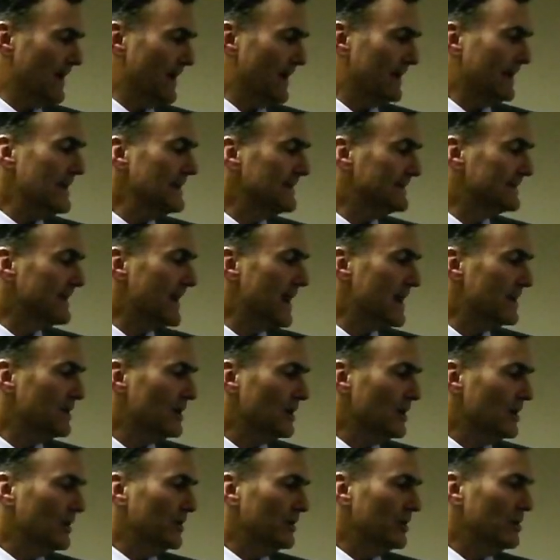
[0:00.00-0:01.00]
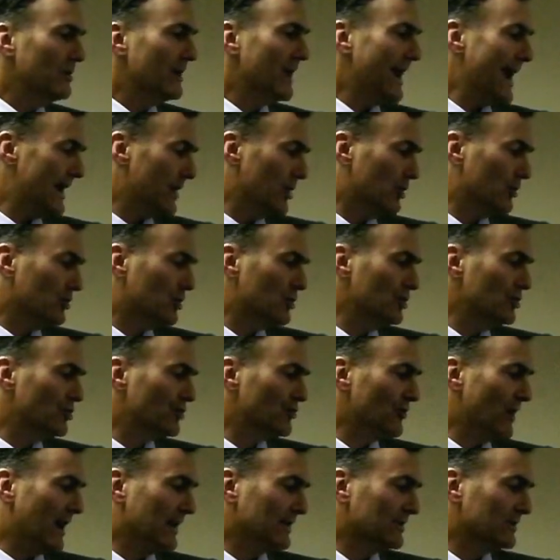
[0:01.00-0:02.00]
And he said, "You cannot
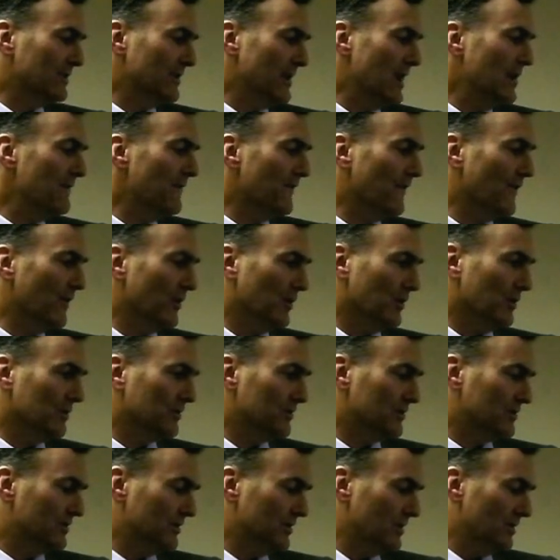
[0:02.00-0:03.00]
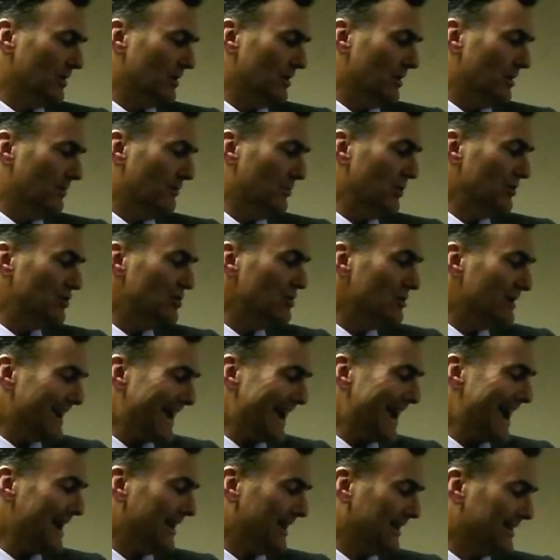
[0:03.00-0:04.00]
contract the infinite, but you
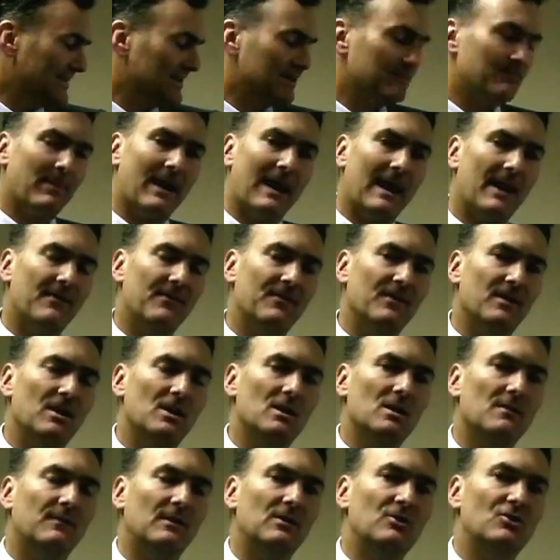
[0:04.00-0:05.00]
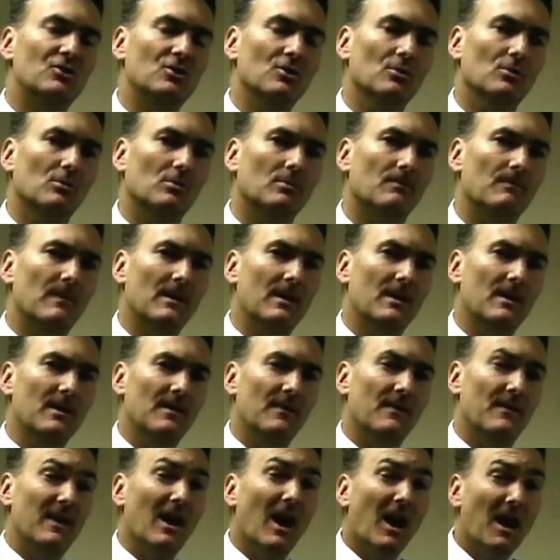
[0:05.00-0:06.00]
can expand the individual."
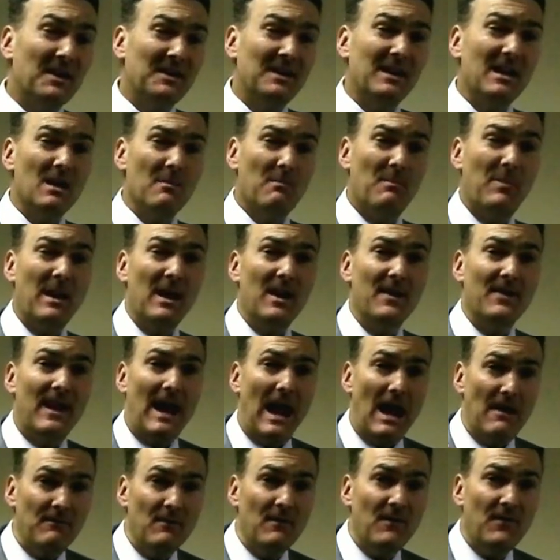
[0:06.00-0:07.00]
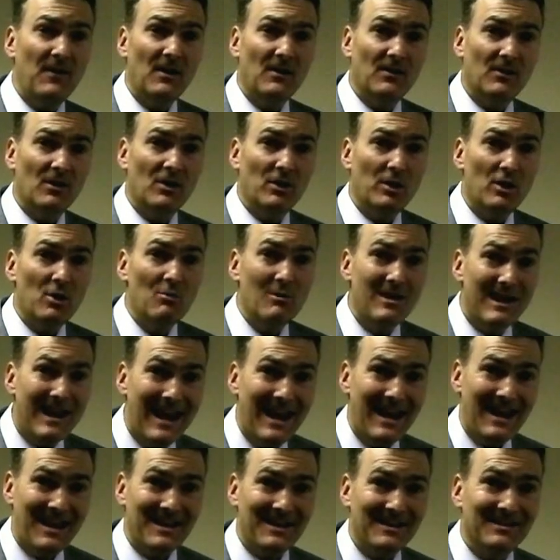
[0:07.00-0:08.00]
The idea being that everything that you
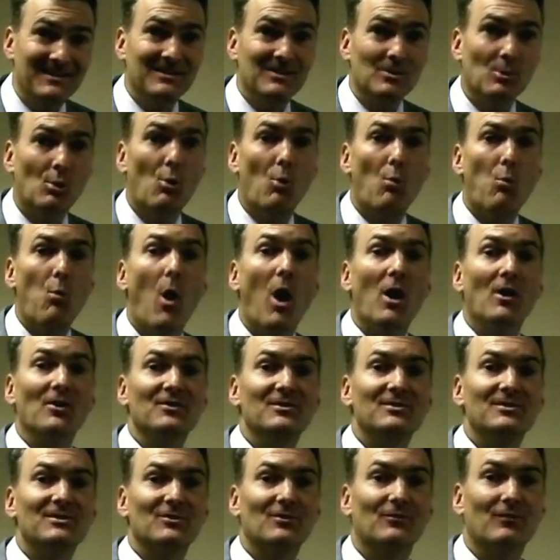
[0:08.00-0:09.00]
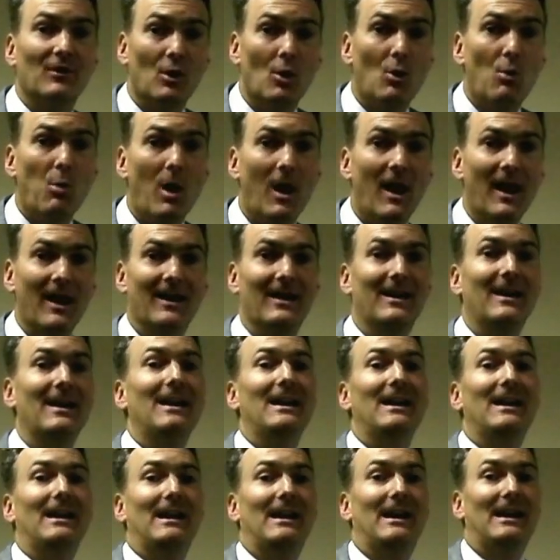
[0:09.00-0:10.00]
need or want or require
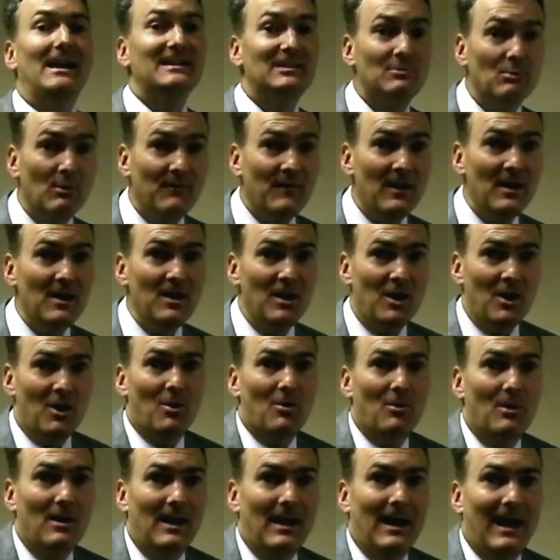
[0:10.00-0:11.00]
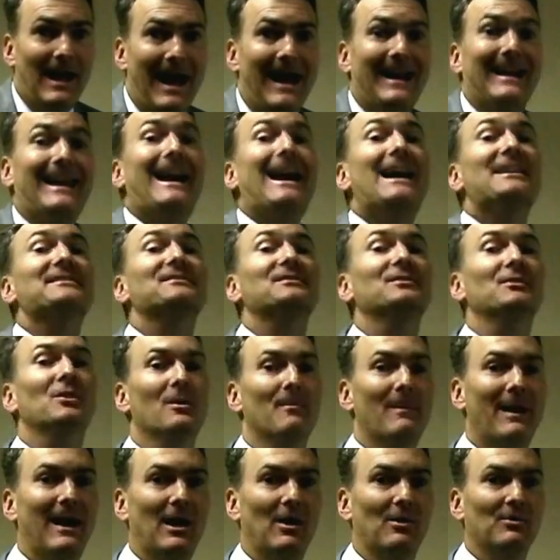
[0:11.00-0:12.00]
is within you, and it has to
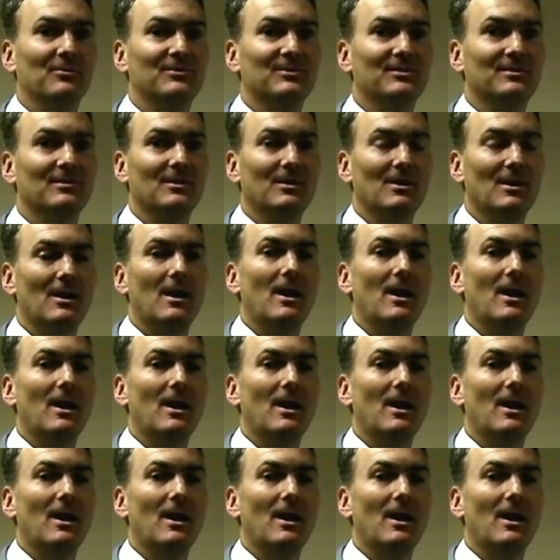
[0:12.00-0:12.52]
come out.